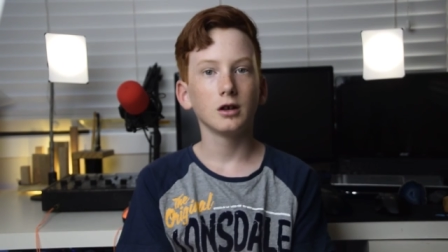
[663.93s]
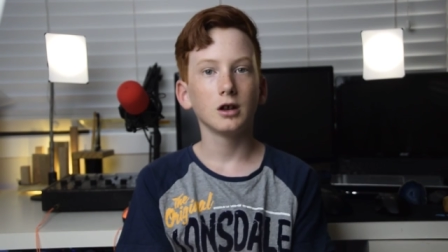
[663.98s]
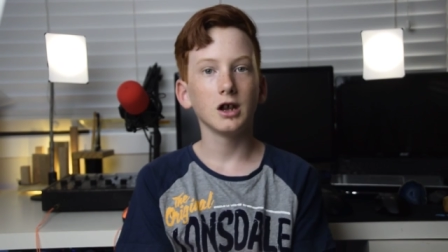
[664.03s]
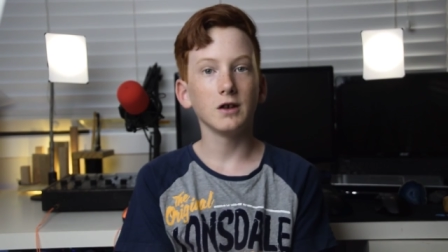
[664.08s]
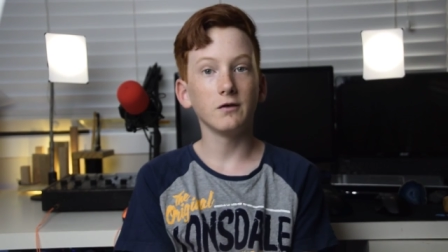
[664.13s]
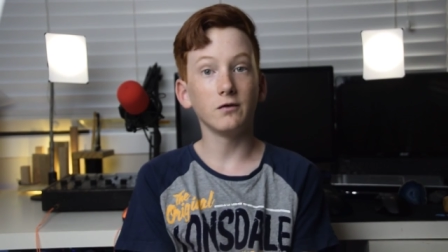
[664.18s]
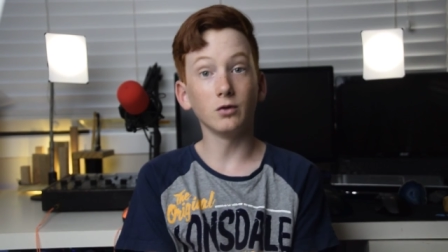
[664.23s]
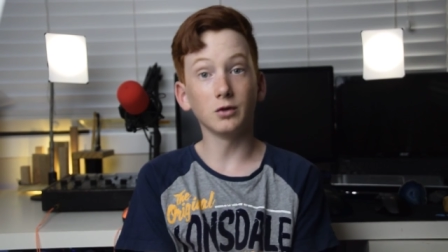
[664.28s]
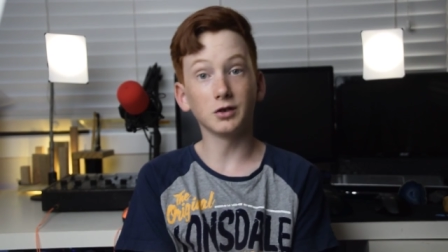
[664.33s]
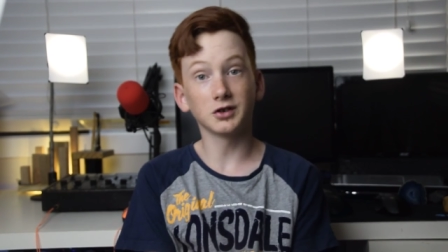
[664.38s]

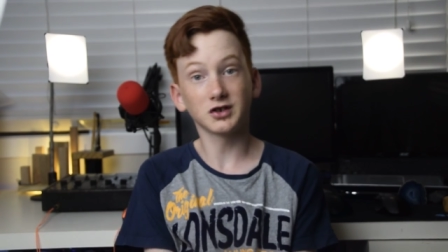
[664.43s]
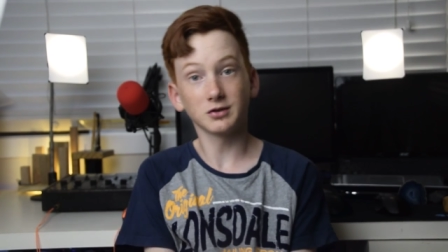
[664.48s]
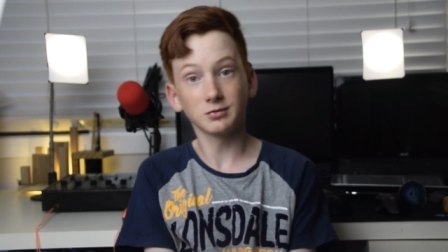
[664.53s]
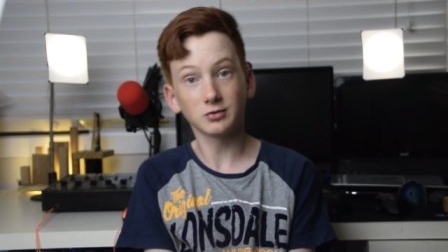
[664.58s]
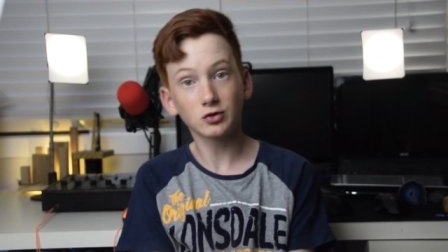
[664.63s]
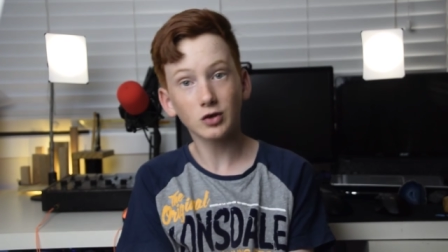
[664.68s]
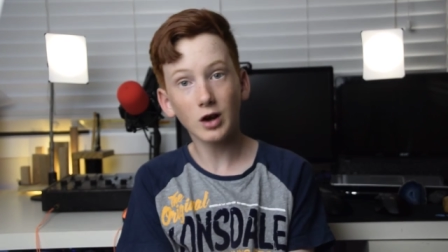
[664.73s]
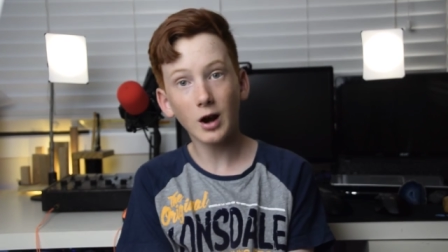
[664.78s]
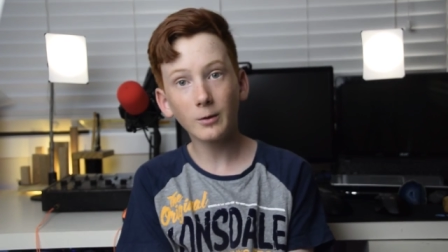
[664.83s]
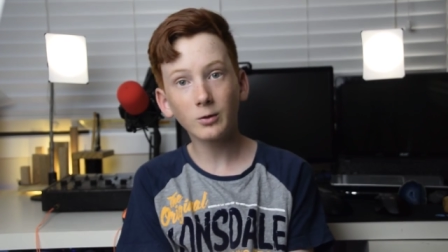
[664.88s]
If you want to
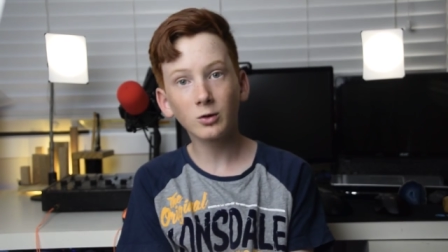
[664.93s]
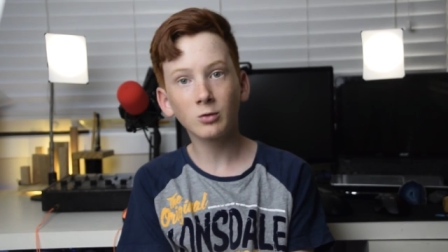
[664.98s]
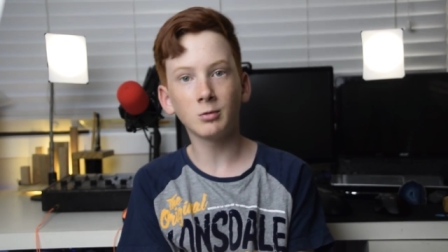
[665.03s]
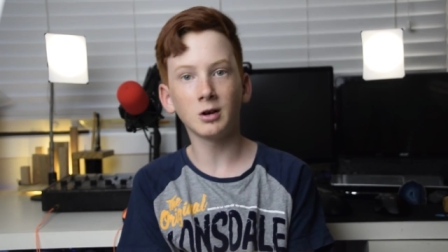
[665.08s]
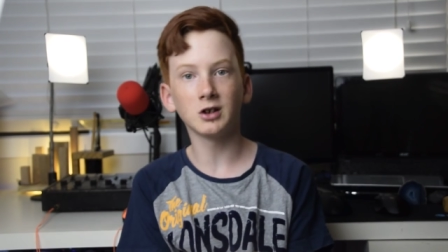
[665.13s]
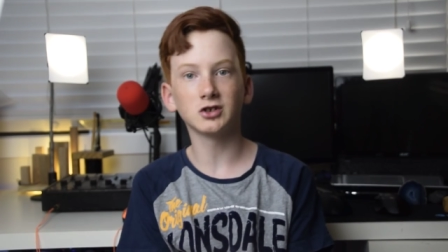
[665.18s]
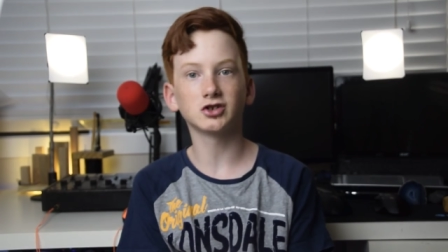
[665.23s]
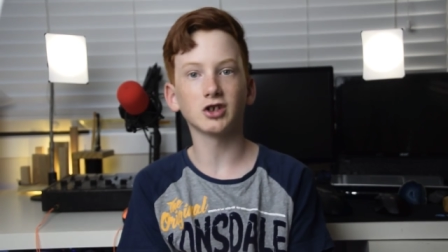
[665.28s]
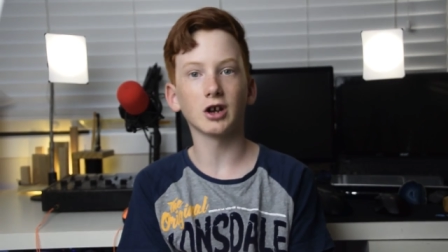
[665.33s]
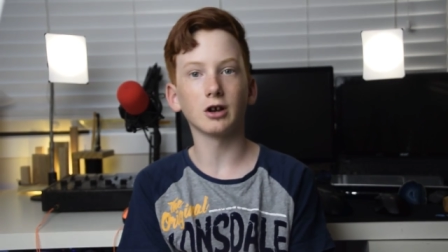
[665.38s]
subscribe to
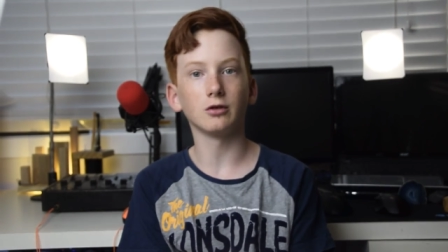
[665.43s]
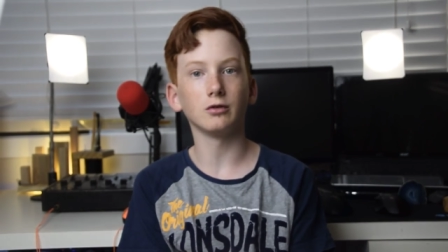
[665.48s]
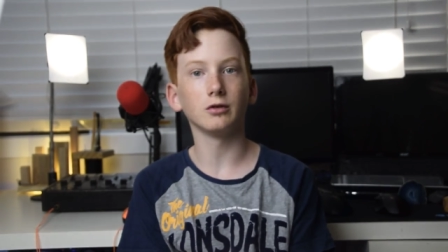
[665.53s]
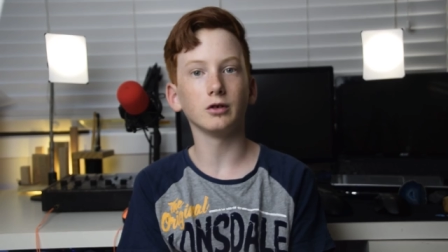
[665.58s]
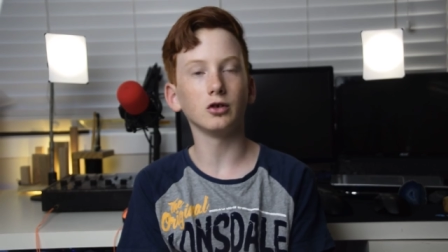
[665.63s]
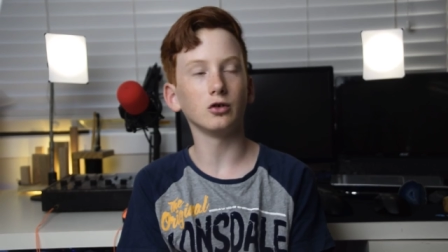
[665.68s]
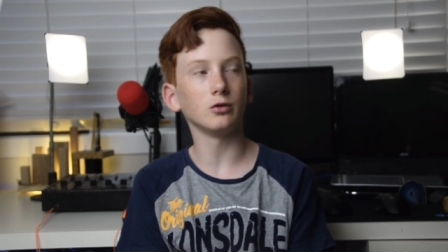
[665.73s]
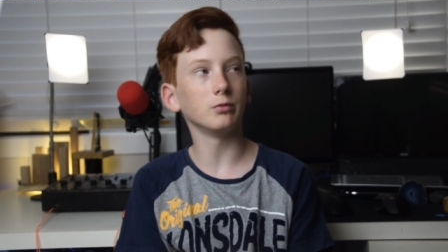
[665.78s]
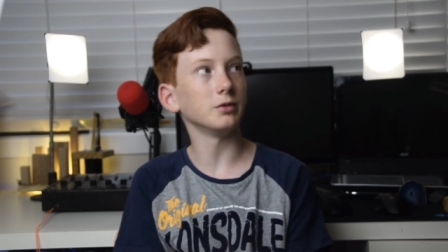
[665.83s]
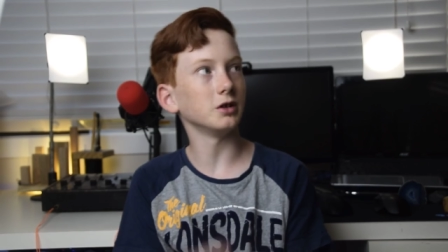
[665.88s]
my channel,
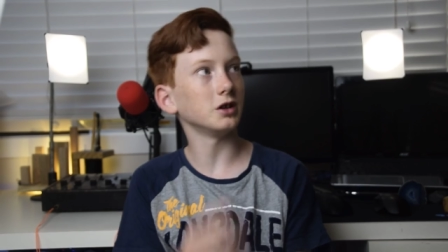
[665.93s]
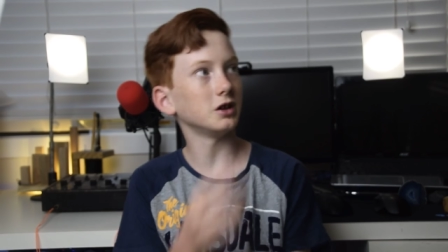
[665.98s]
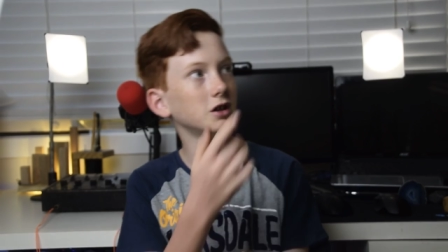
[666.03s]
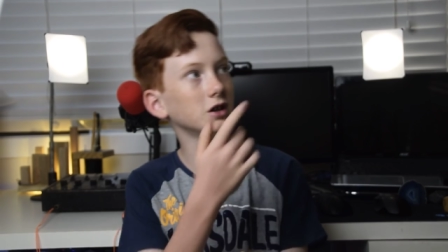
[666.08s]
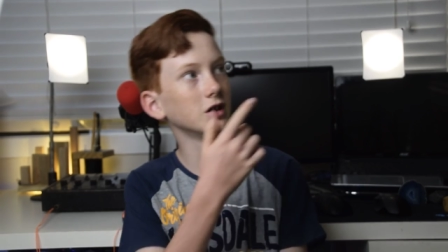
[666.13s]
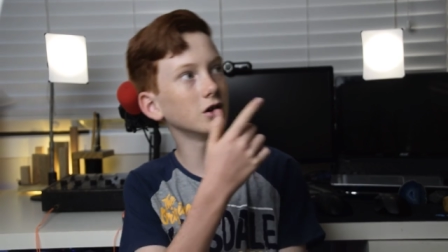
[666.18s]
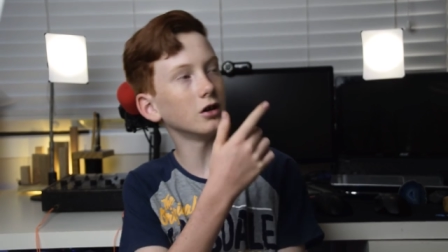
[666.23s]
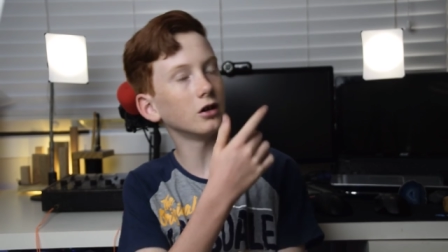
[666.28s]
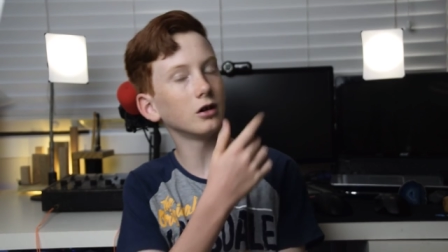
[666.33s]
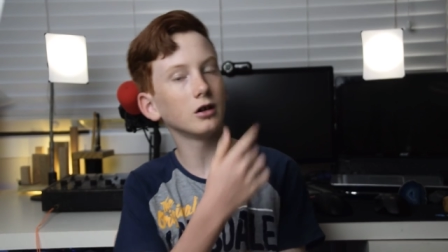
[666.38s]
it'll be
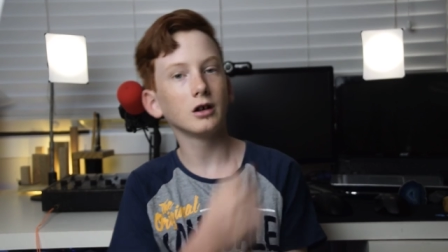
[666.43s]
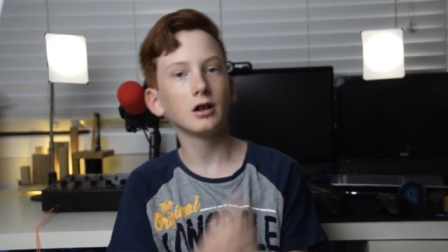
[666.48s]
here.